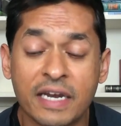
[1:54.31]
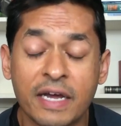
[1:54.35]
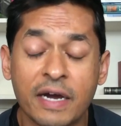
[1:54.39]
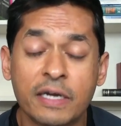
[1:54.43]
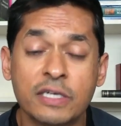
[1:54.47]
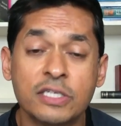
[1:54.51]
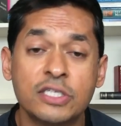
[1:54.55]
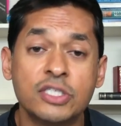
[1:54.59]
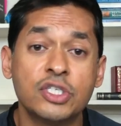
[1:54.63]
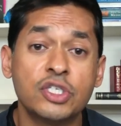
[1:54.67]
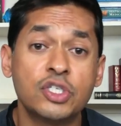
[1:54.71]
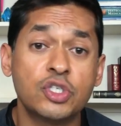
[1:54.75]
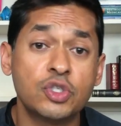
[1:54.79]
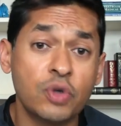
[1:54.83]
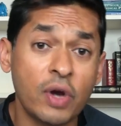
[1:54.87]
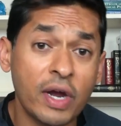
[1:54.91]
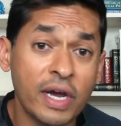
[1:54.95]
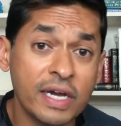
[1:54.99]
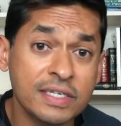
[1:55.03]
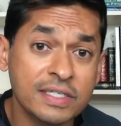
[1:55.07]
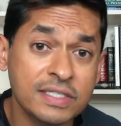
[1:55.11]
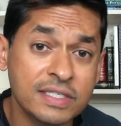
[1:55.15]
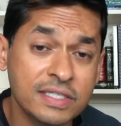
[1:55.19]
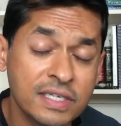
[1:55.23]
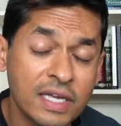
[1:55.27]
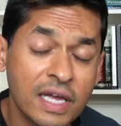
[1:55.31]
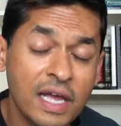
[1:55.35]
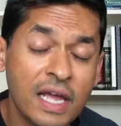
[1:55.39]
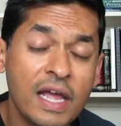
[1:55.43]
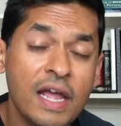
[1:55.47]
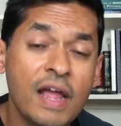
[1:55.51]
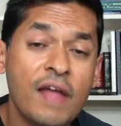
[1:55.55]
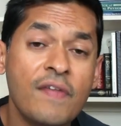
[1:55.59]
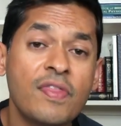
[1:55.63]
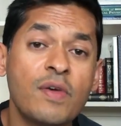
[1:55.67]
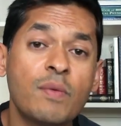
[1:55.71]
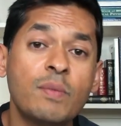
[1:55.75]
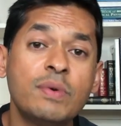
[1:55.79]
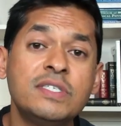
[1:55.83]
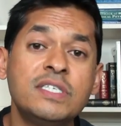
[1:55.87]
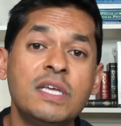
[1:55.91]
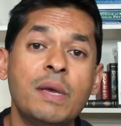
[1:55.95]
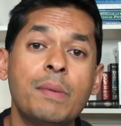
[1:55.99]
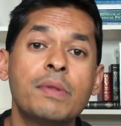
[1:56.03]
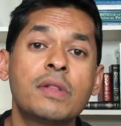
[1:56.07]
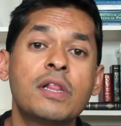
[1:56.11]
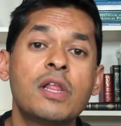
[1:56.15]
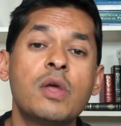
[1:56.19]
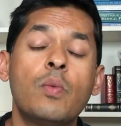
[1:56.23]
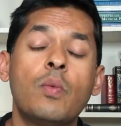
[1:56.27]
Now, I stress that we
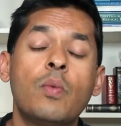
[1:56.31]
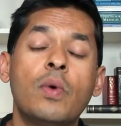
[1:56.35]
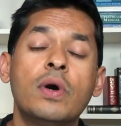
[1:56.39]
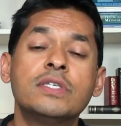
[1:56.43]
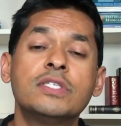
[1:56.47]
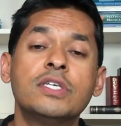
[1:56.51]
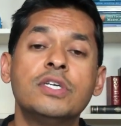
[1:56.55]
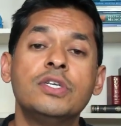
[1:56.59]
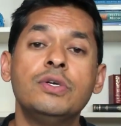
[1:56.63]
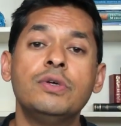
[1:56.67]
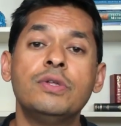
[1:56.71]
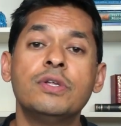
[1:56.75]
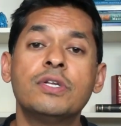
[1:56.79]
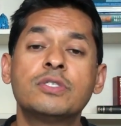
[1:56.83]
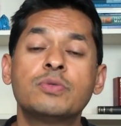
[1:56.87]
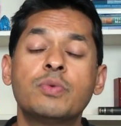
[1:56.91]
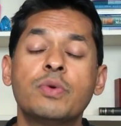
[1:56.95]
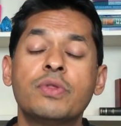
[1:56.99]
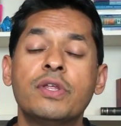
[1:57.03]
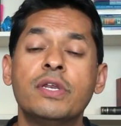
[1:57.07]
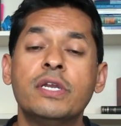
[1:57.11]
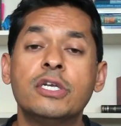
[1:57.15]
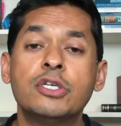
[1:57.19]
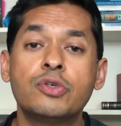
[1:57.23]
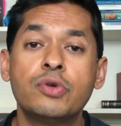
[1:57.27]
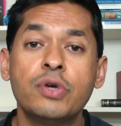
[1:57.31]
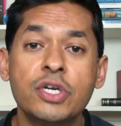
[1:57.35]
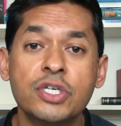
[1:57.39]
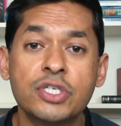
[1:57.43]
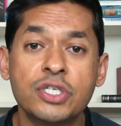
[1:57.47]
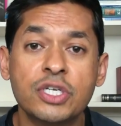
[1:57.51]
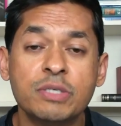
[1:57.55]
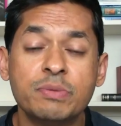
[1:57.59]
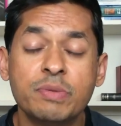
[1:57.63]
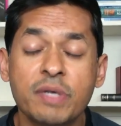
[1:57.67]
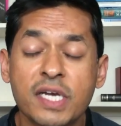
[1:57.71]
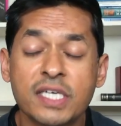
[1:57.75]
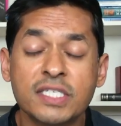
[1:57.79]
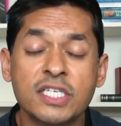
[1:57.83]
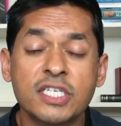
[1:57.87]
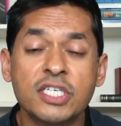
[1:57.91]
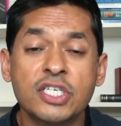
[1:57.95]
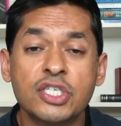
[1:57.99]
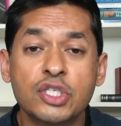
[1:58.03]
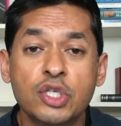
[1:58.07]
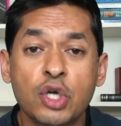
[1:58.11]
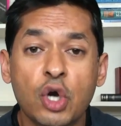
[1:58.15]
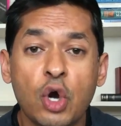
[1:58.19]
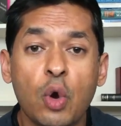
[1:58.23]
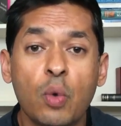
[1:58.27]
typically want to do this with a nutritionist because
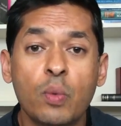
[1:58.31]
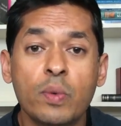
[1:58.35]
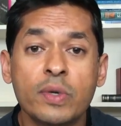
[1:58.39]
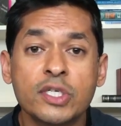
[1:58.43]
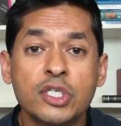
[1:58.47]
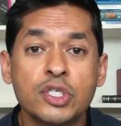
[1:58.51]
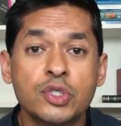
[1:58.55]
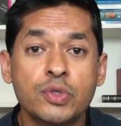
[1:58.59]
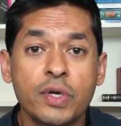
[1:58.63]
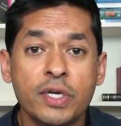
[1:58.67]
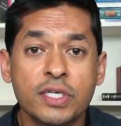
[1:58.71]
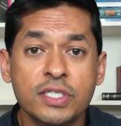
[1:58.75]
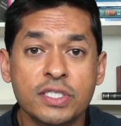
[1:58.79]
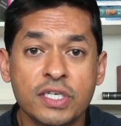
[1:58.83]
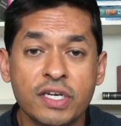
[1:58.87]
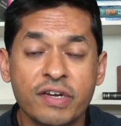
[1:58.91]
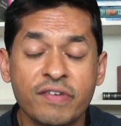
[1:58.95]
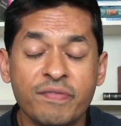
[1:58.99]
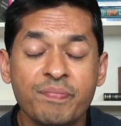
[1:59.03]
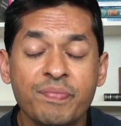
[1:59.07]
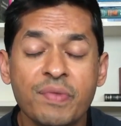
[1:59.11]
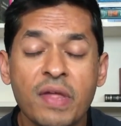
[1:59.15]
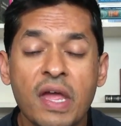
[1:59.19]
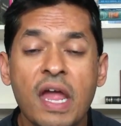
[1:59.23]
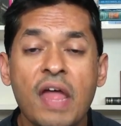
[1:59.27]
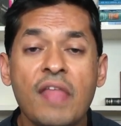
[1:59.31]
it's so restrictive